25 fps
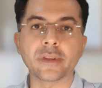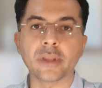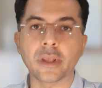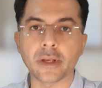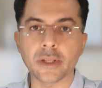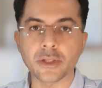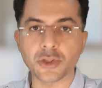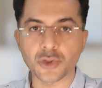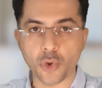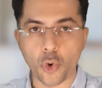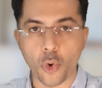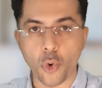
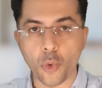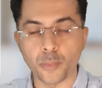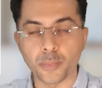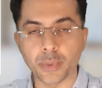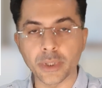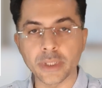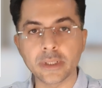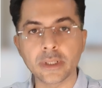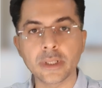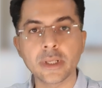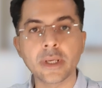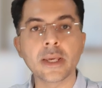it's
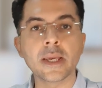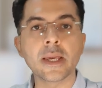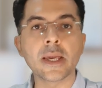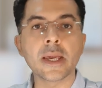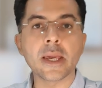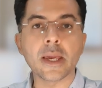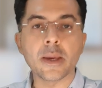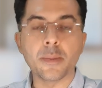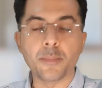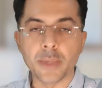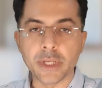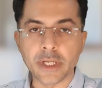open,
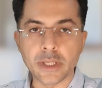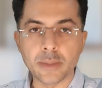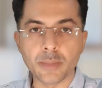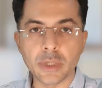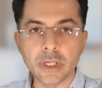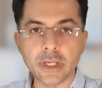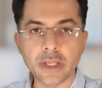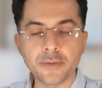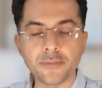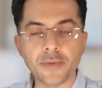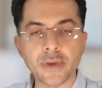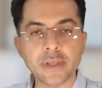minimal
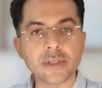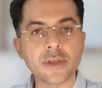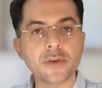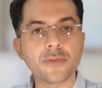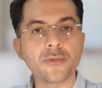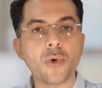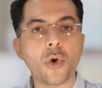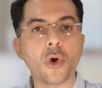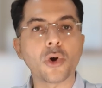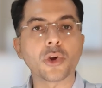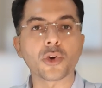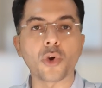invasive
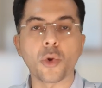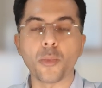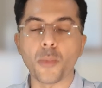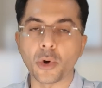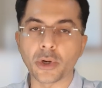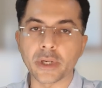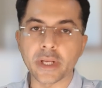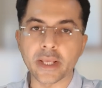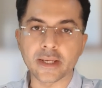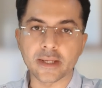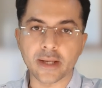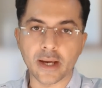or
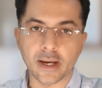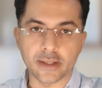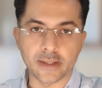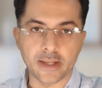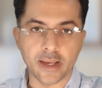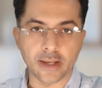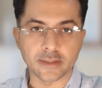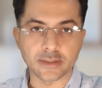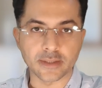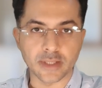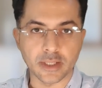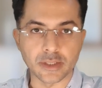robotic
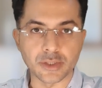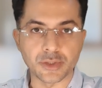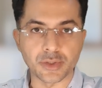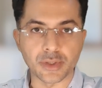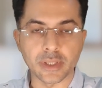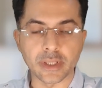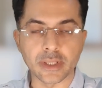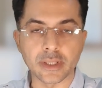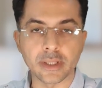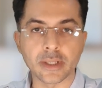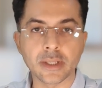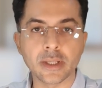cardiac
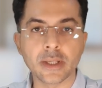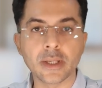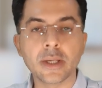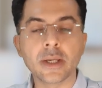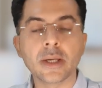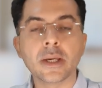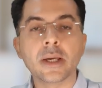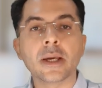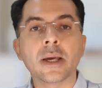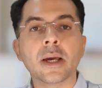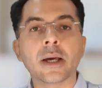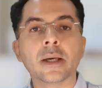surgery.
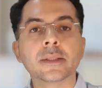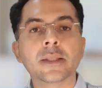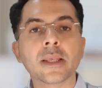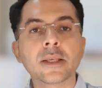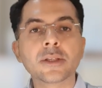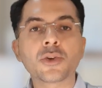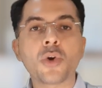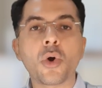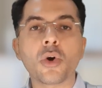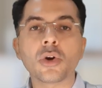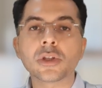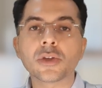This
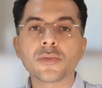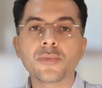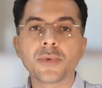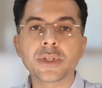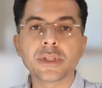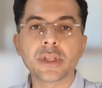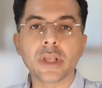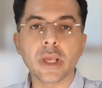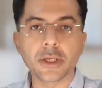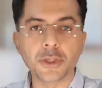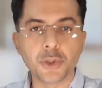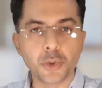cost will
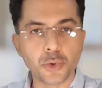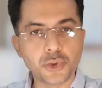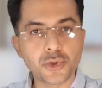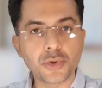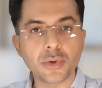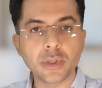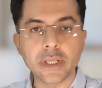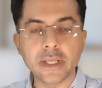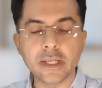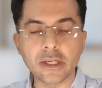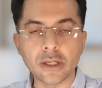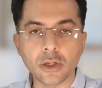
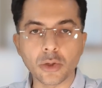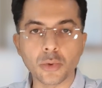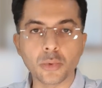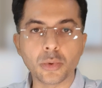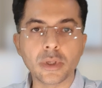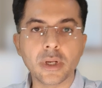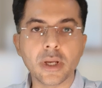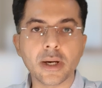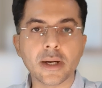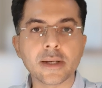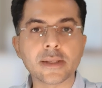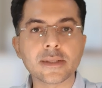usually include
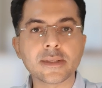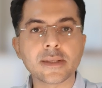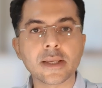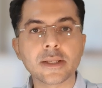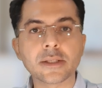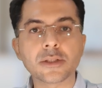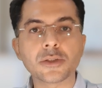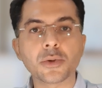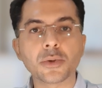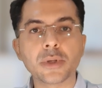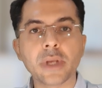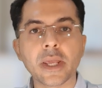a 6
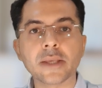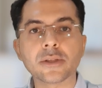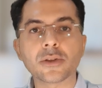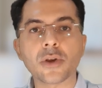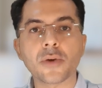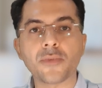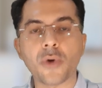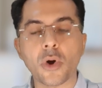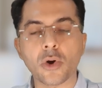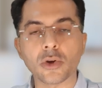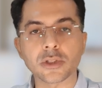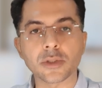to 8 days of
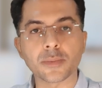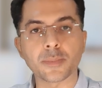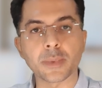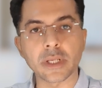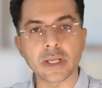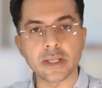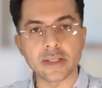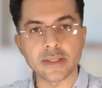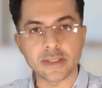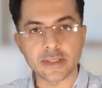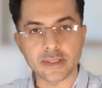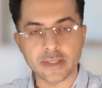
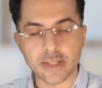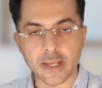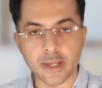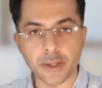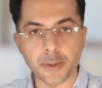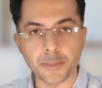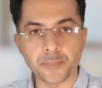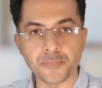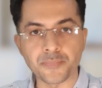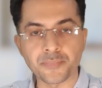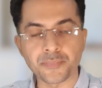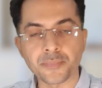hospital stay.
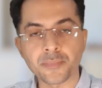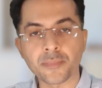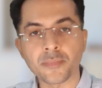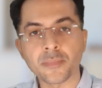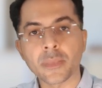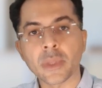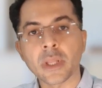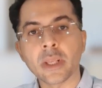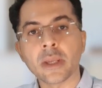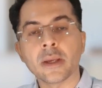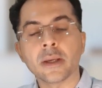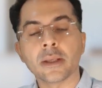
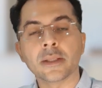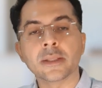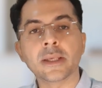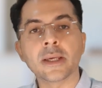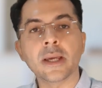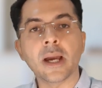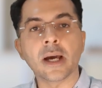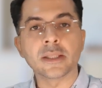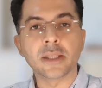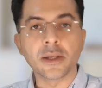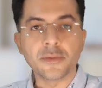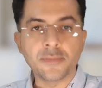The
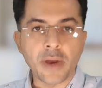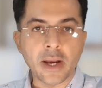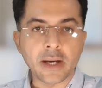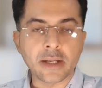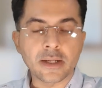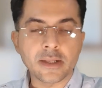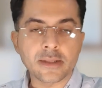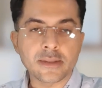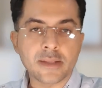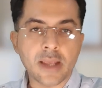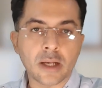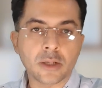other
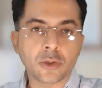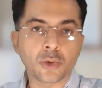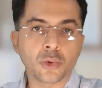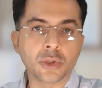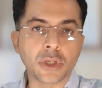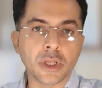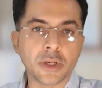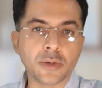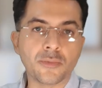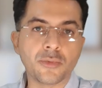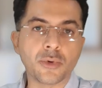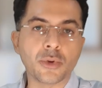factors that could
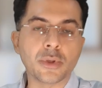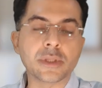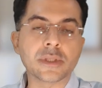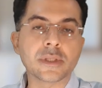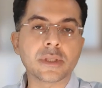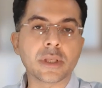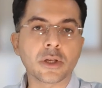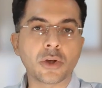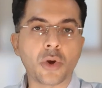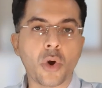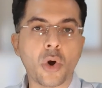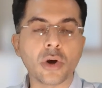influence the
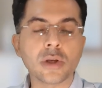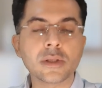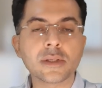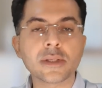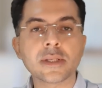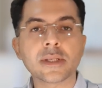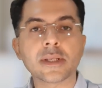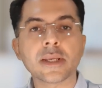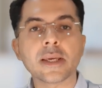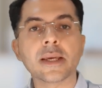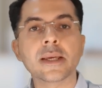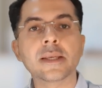
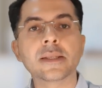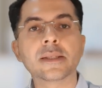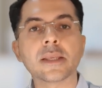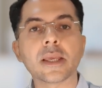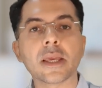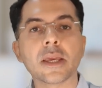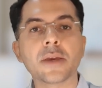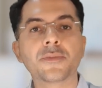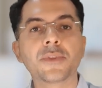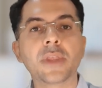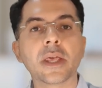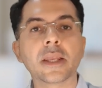cost is
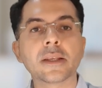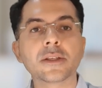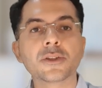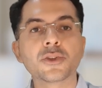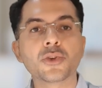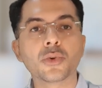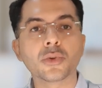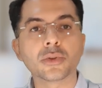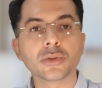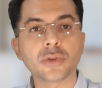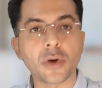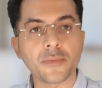if there is
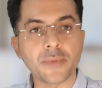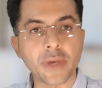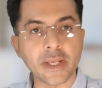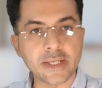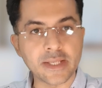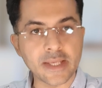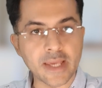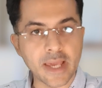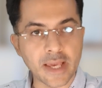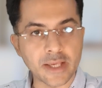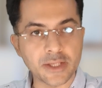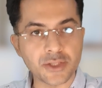use of any
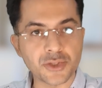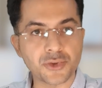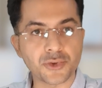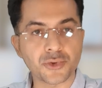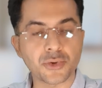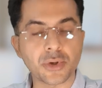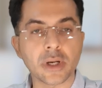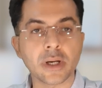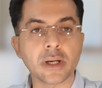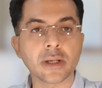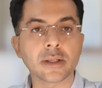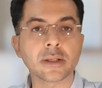
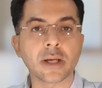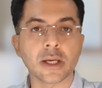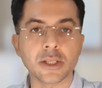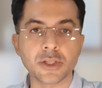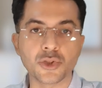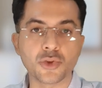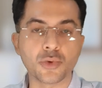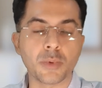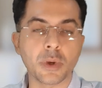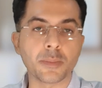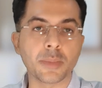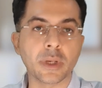extra
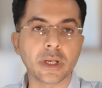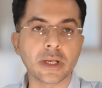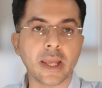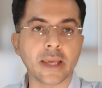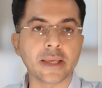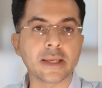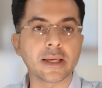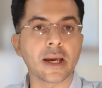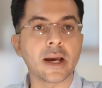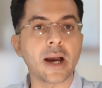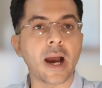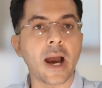consumable
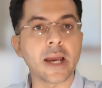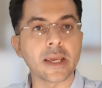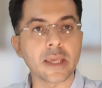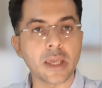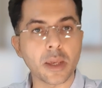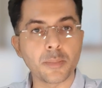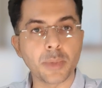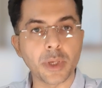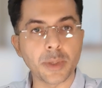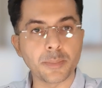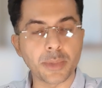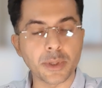like a
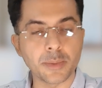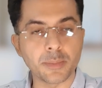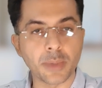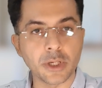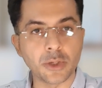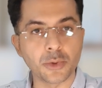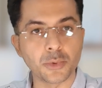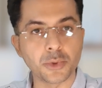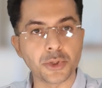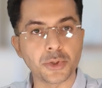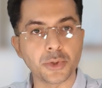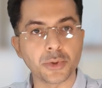IA/BP
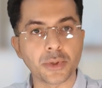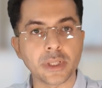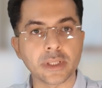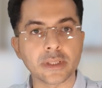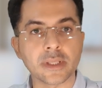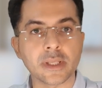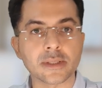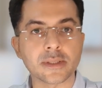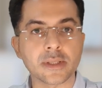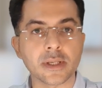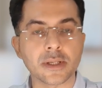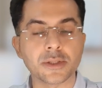balloon during
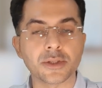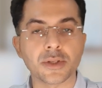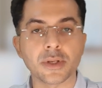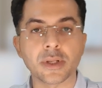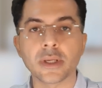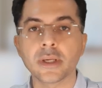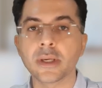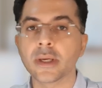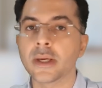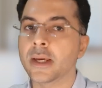the surgery,